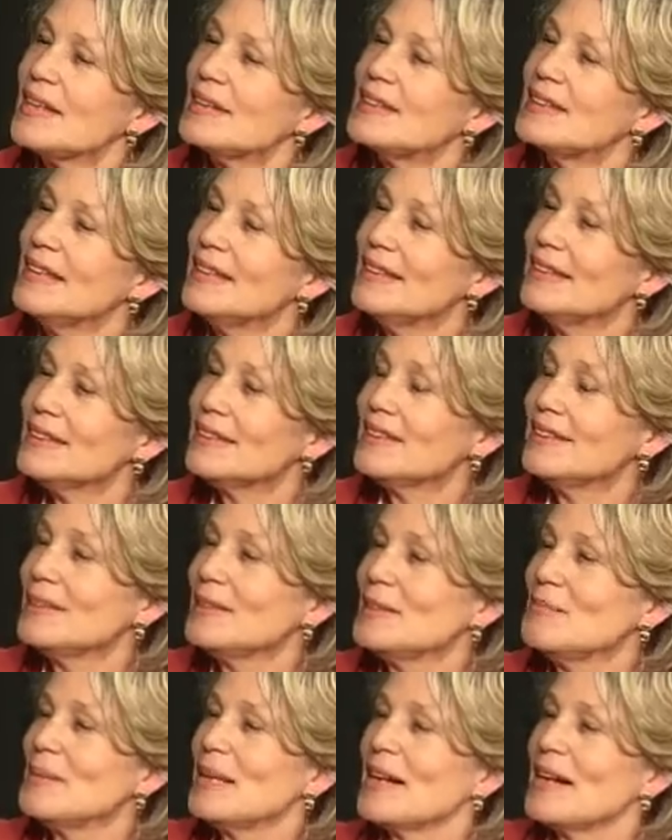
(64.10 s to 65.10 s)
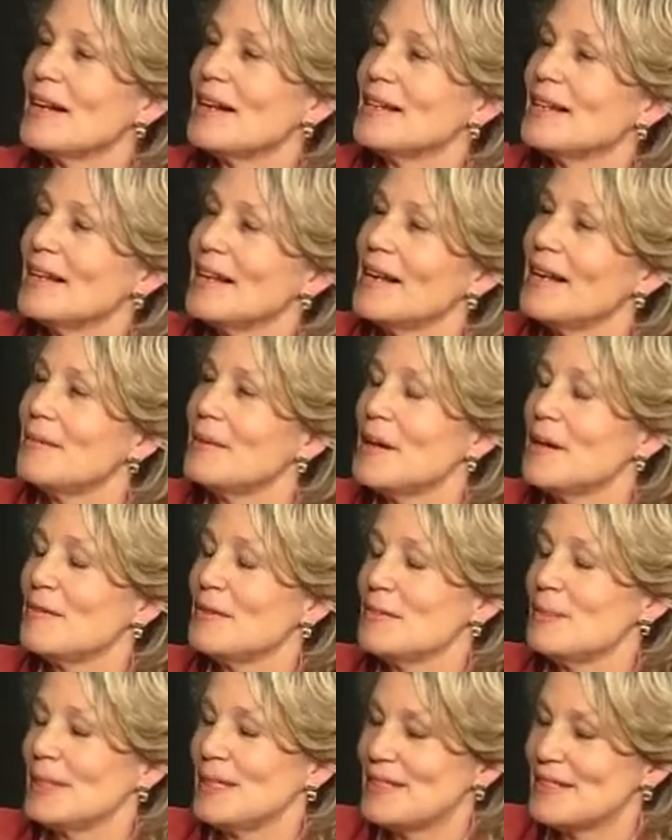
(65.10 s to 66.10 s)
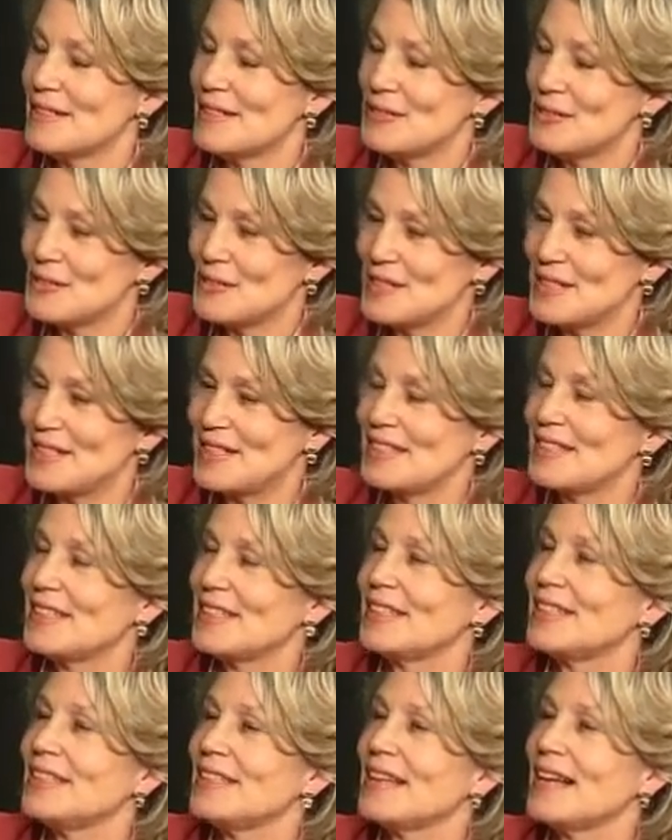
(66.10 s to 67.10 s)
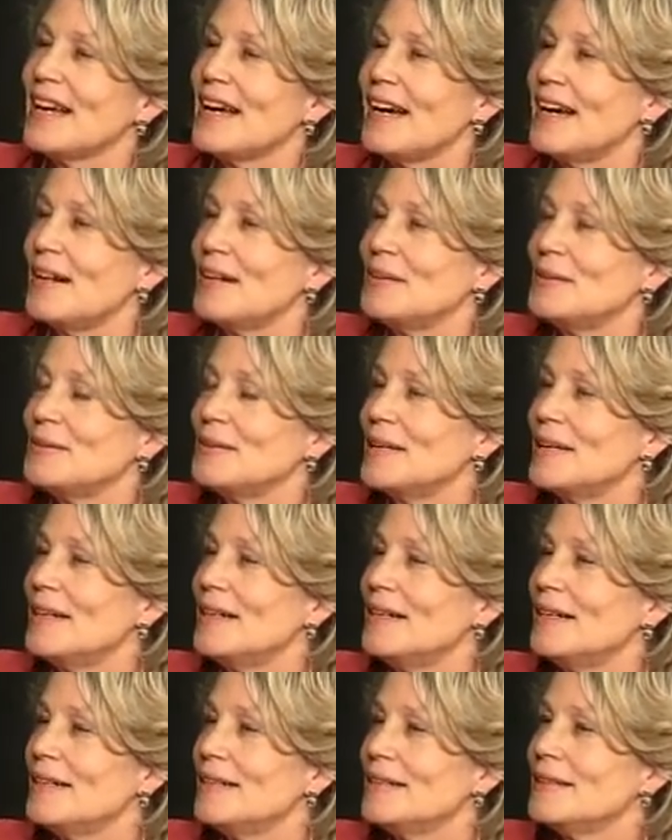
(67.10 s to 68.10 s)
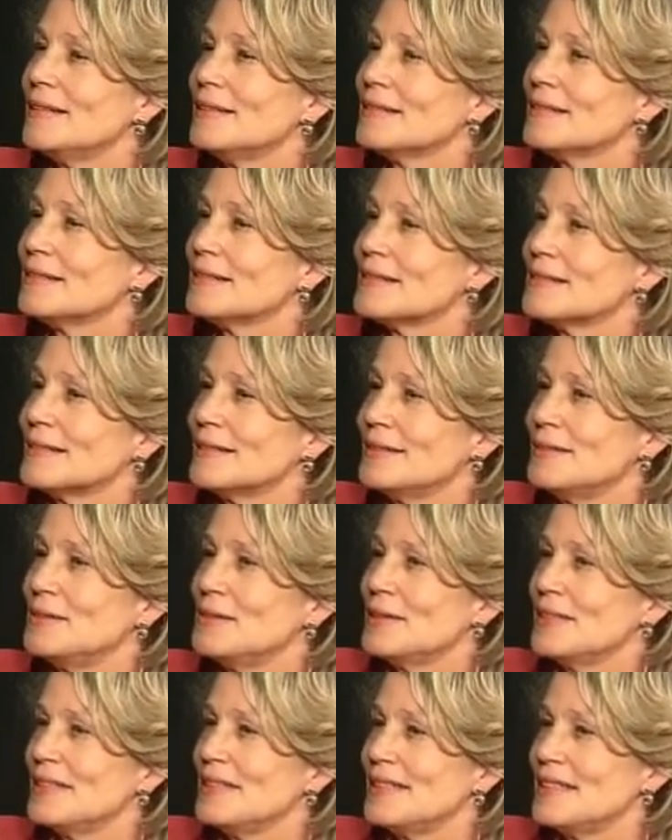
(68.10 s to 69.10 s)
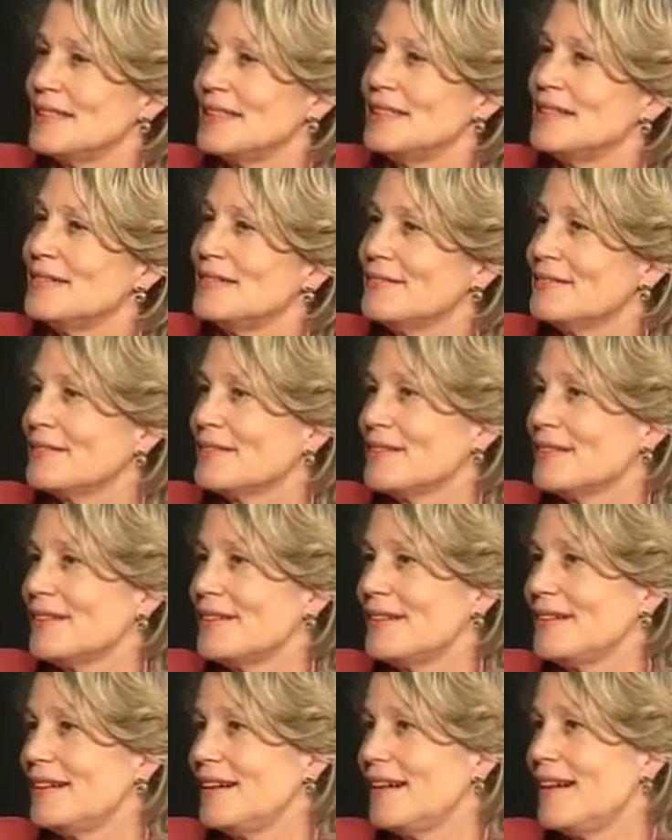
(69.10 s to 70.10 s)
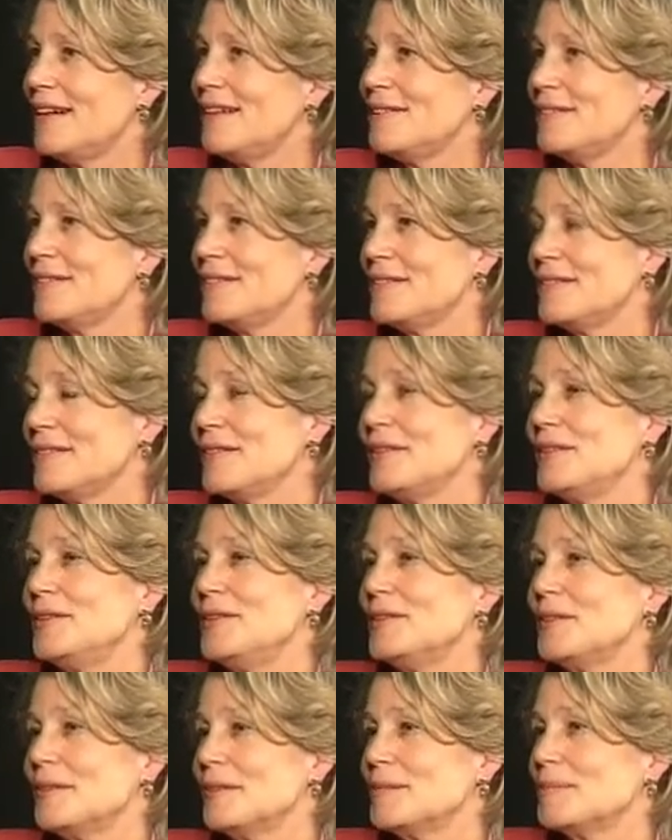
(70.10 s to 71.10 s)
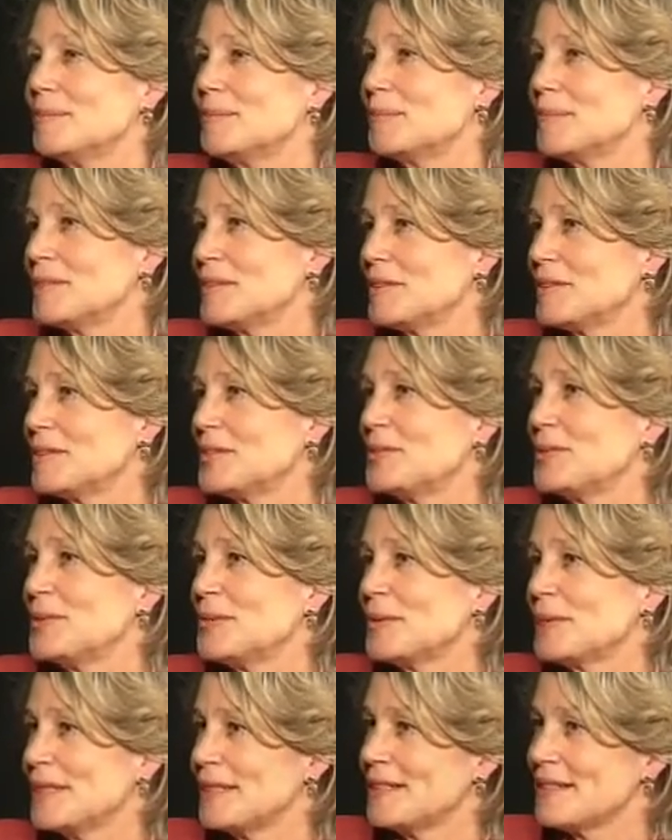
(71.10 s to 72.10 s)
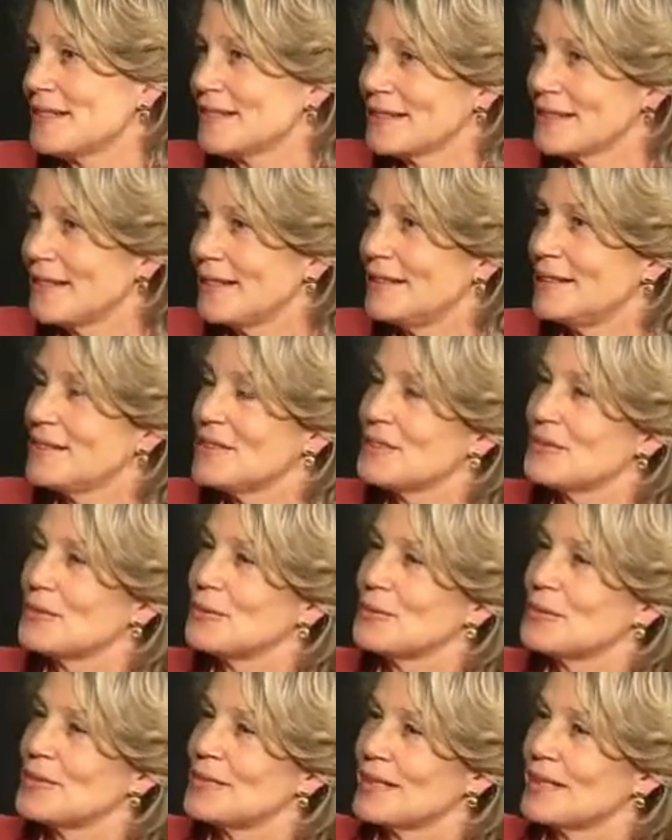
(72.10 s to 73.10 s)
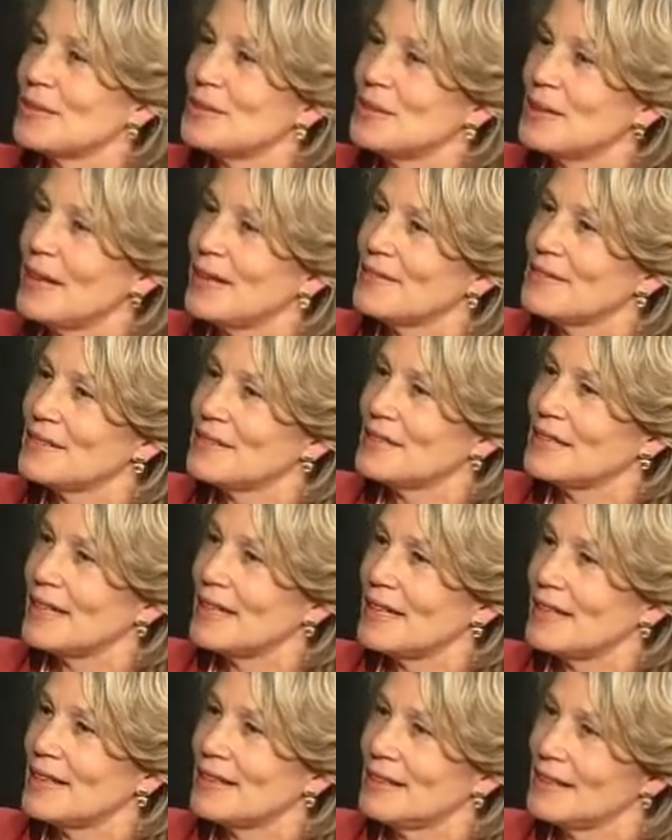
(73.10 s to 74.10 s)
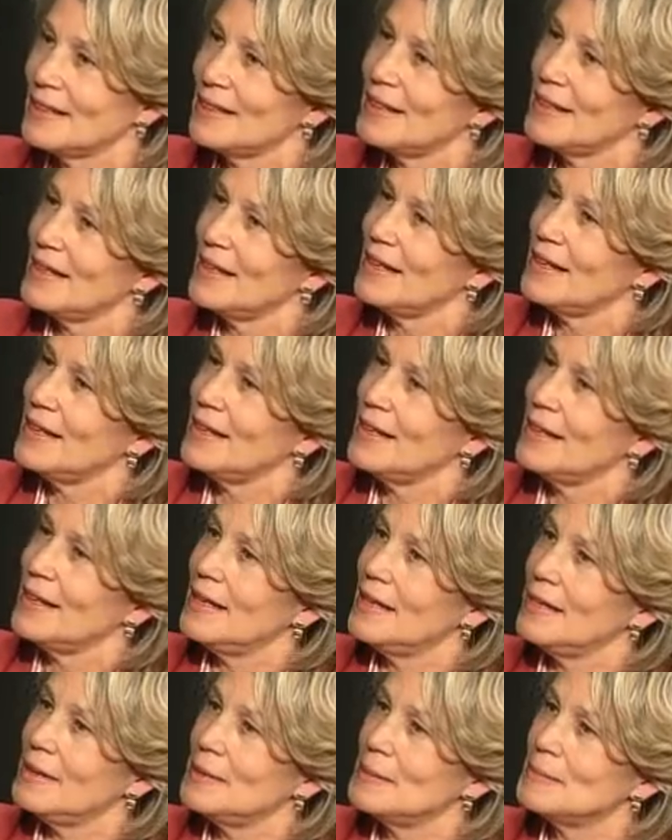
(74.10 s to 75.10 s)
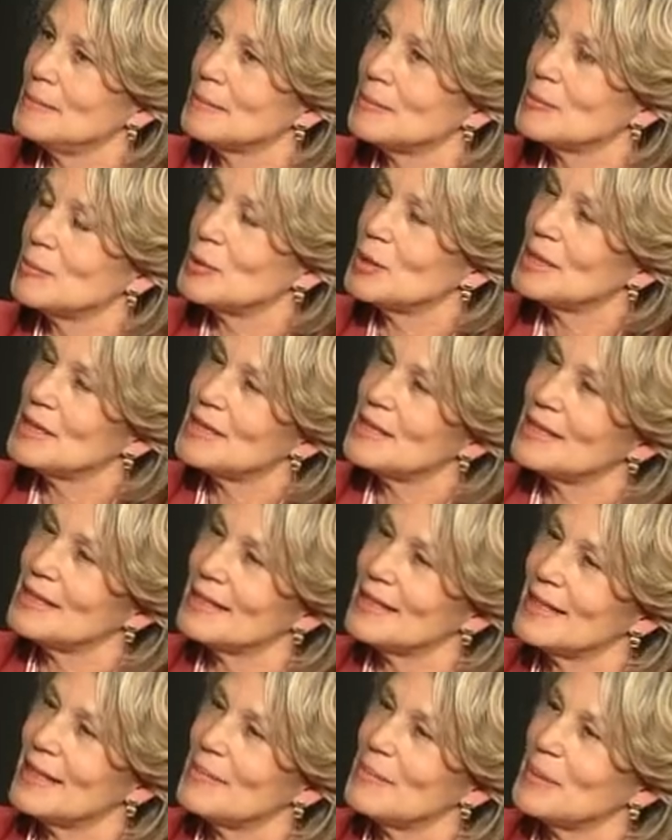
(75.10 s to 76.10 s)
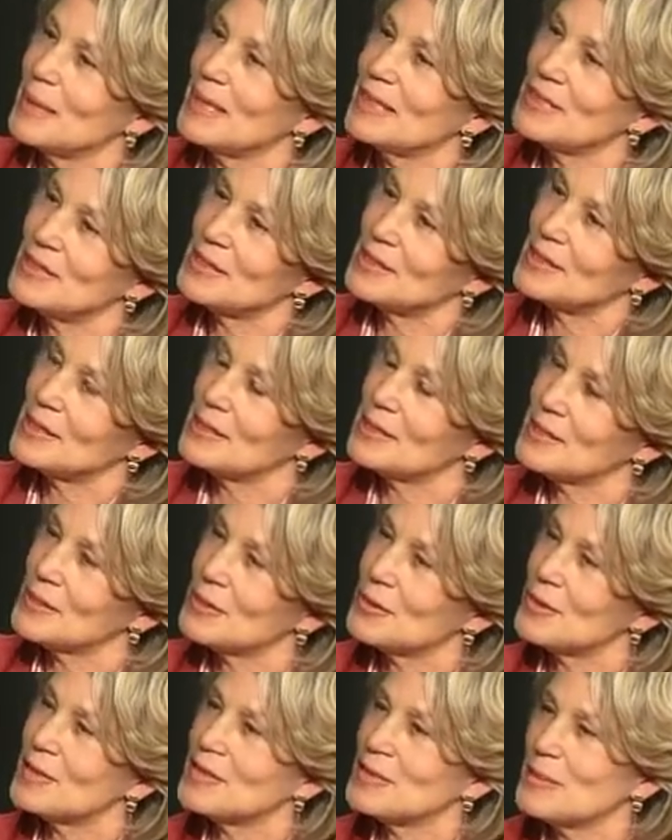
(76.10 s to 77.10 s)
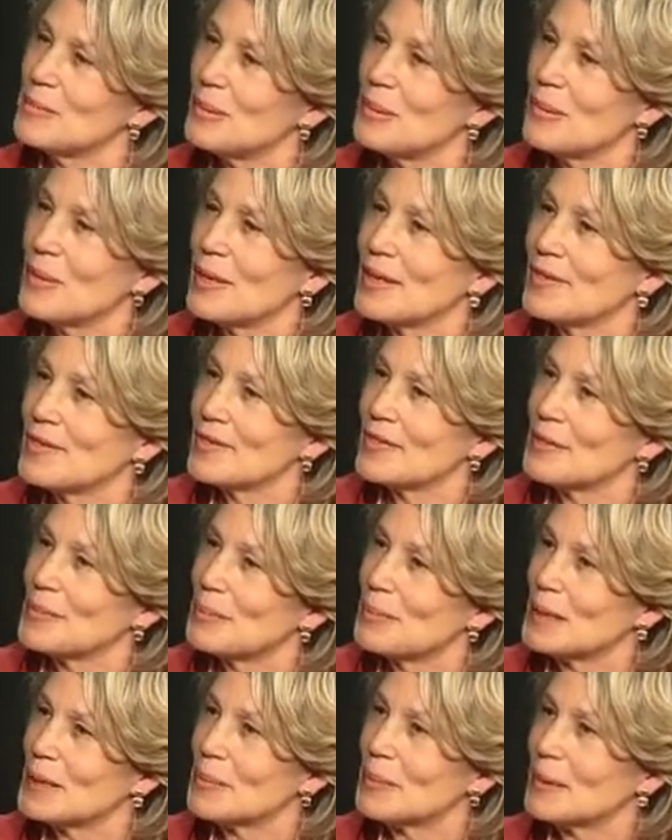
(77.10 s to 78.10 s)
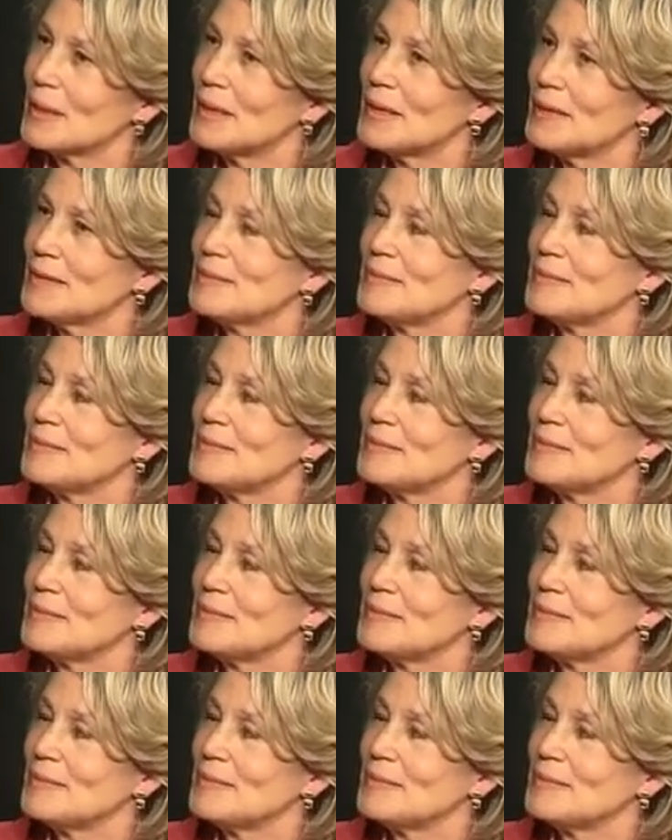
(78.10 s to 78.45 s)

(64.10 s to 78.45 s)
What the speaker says: tell us a little bit. Everybody's interested in how you conceive of your stories and the stories that you have to tell. And what is it that makes stories important to people?